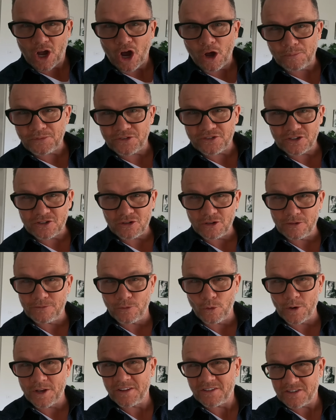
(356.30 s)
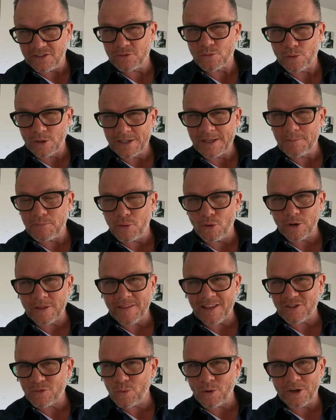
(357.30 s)
Obstacle avoidance is really
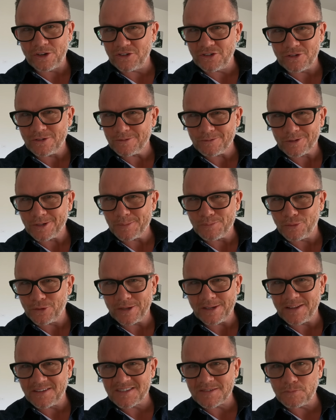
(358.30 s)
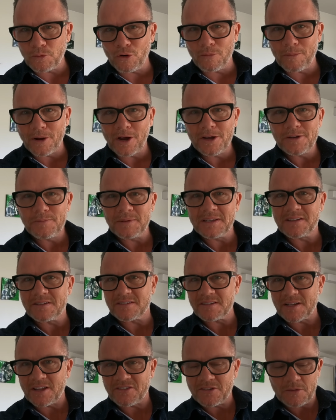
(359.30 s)
important. That's why you shouldn't really put it in sport mode
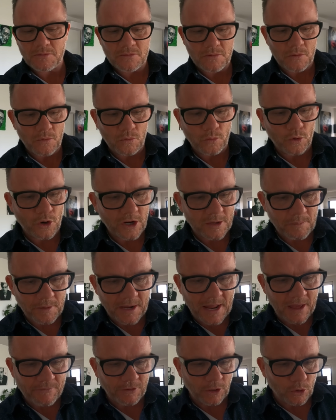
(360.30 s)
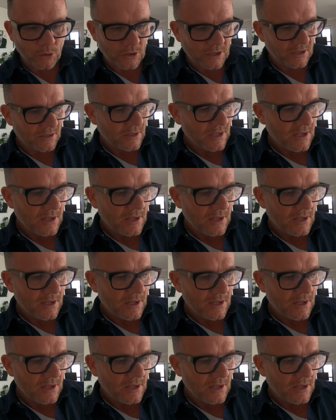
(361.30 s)
because it doesn't work. But have a look.